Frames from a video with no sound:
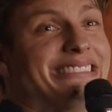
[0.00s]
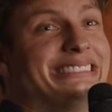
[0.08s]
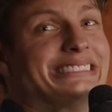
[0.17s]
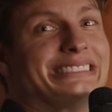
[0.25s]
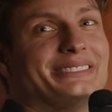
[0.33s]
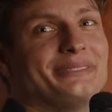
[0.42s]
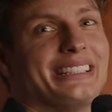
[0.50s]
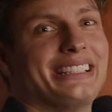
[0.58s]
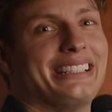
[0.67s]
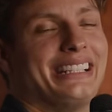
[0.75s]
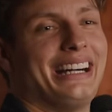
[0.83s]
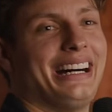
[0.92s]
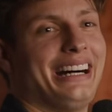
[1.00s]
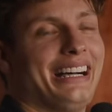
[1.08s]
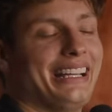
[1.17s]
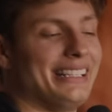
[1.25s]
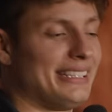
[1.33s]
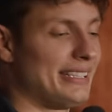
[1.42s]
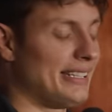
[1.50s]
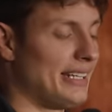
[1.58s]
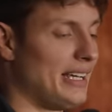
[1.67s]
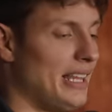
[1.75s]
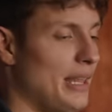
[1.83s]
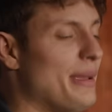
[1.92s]
Oh my God.
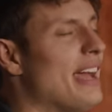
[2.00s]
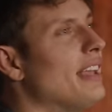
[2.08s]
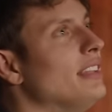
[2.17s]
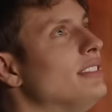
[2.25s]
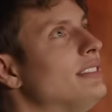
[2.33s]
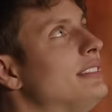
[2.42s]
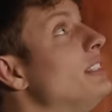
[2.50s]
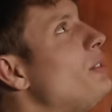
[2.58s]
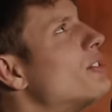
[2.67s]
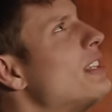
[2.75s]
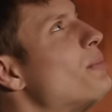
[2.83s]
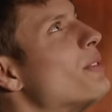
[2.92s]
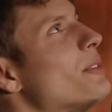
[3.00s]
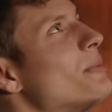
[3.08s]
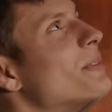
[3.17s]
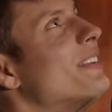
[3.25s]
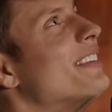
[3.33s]
Let me ask, did you sleep with him?